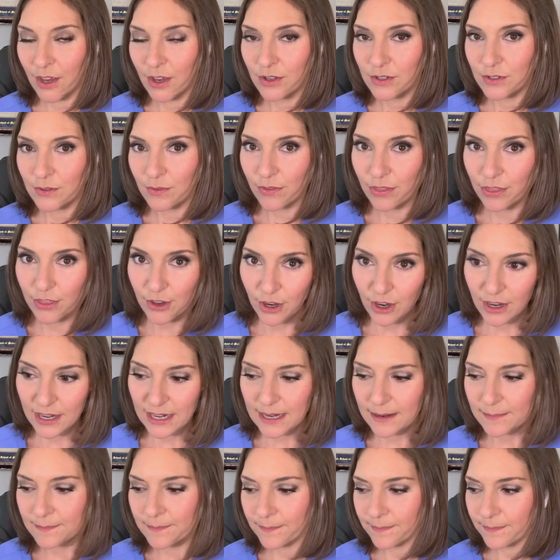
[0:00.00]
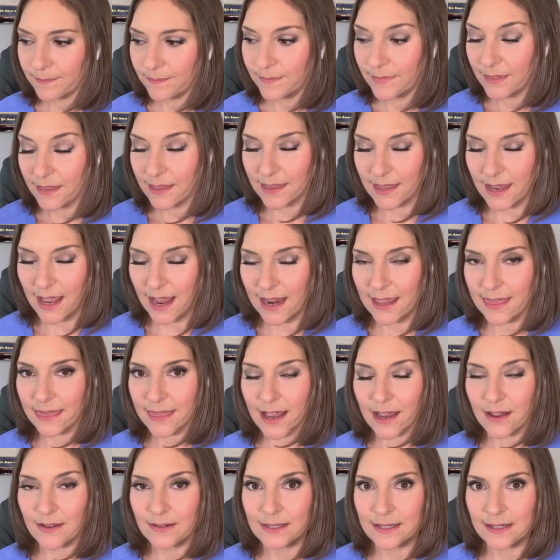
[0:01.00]
So
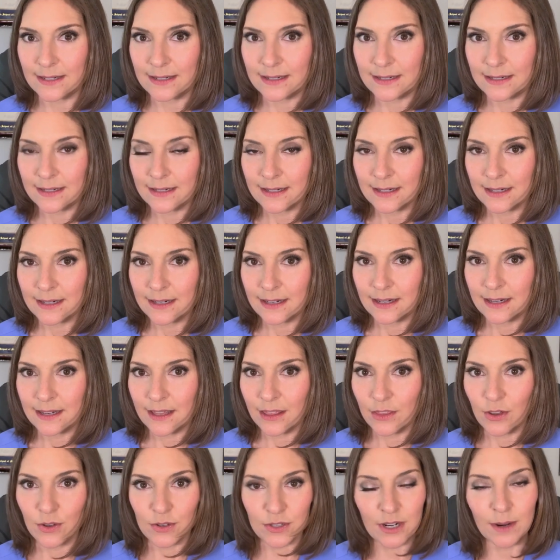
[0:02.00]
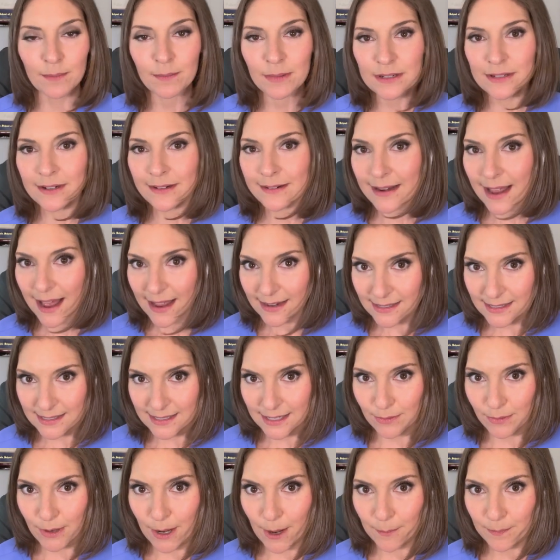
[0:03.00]
39,000. Those numbers are not
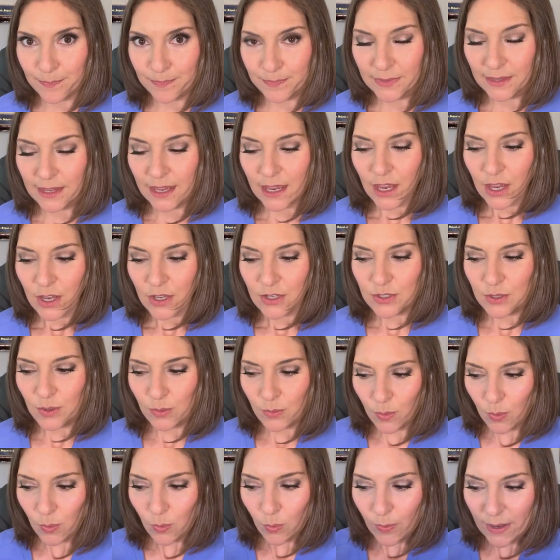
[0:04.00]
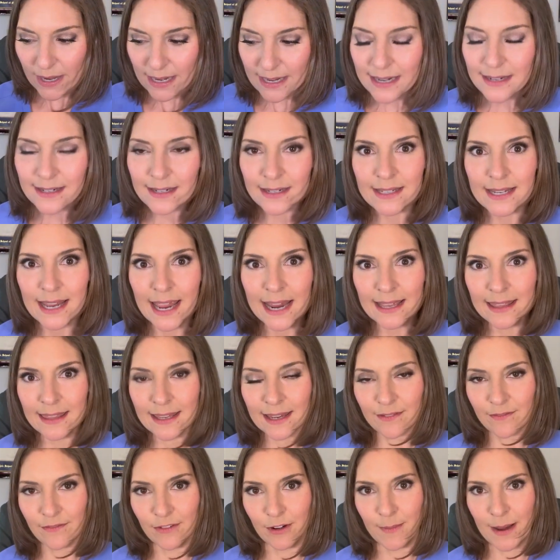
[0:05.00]
zero. So we need to take the
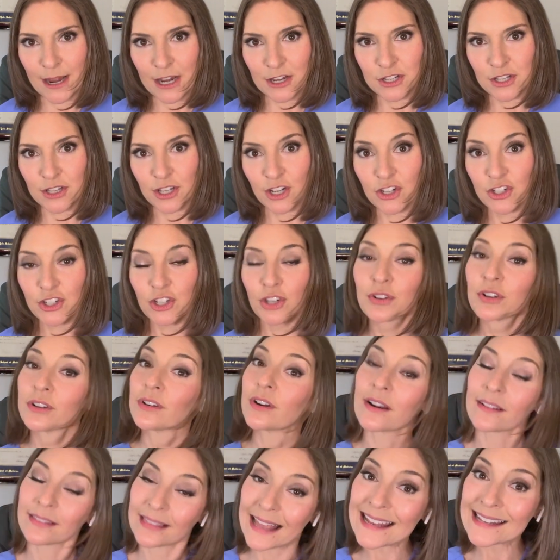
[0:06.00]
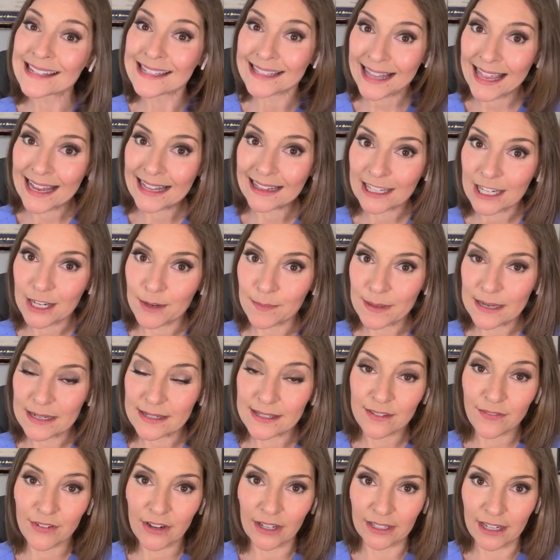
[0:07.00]
information that children are less likely to be
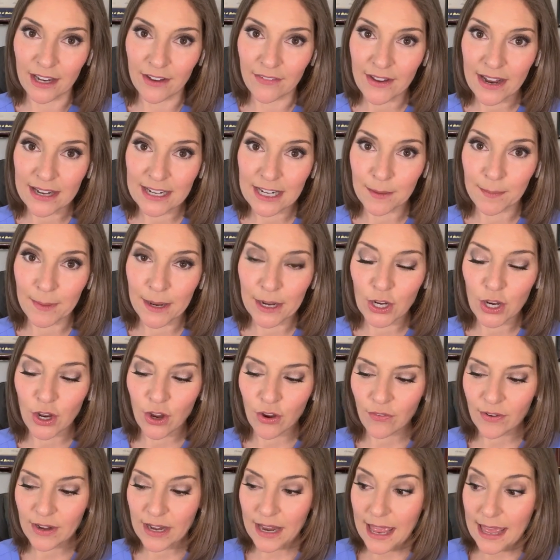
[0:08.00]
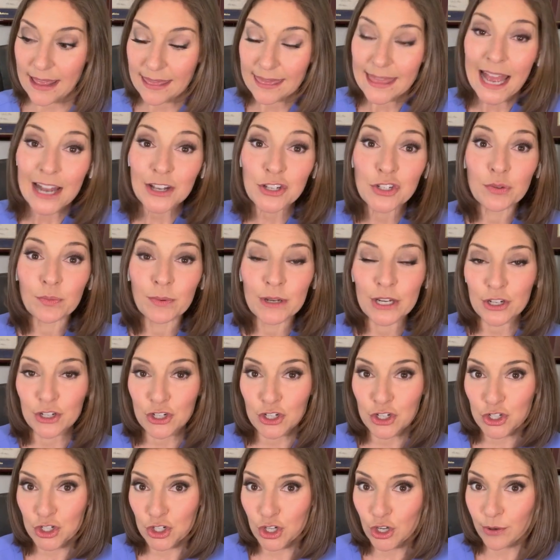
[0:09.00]
severely affected by COVID, and that's
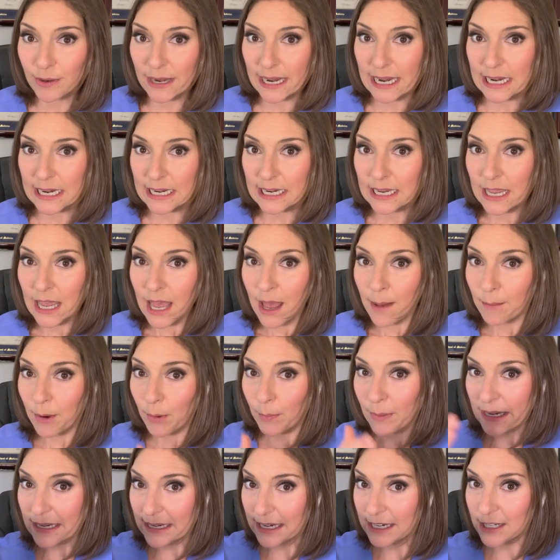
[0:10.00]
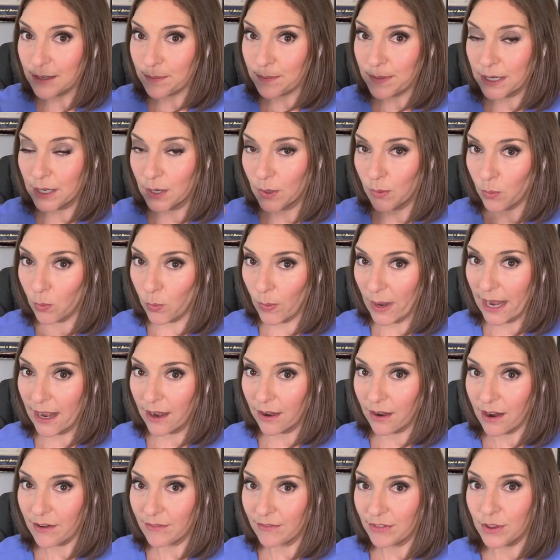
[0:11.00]
reassuring, but we need to be
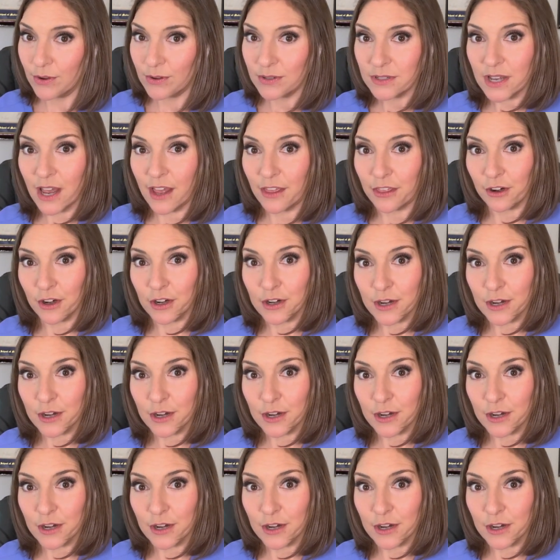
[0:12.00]
aware of those other